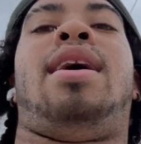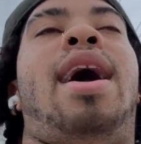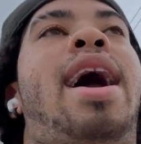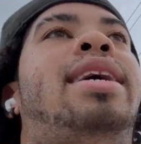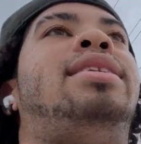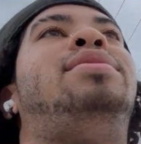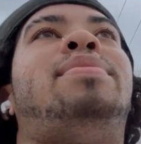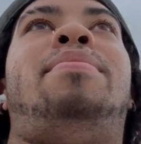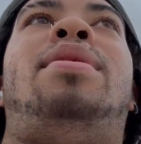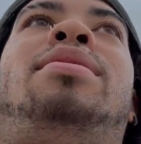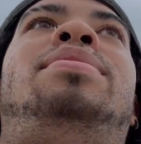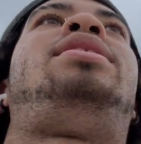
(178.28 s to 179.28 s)
As my
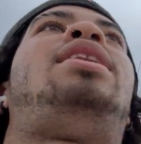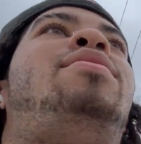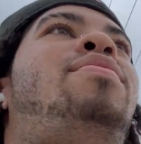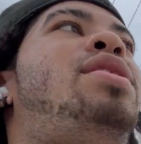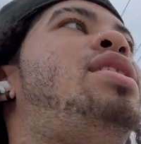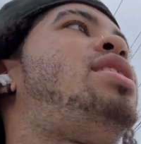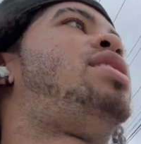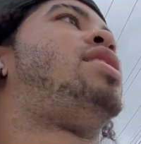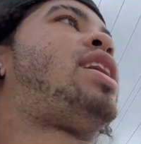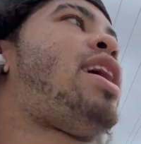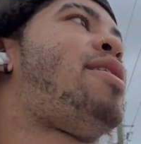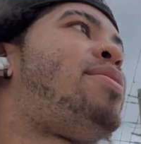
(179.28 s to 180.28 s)
mom said when the
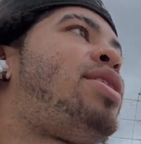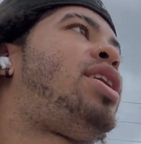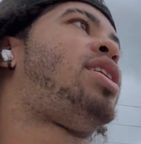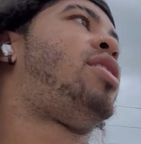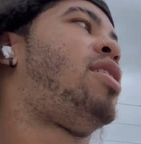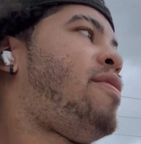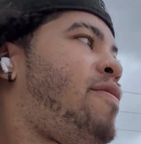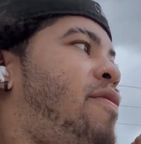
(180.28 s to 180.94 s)
camera cut off,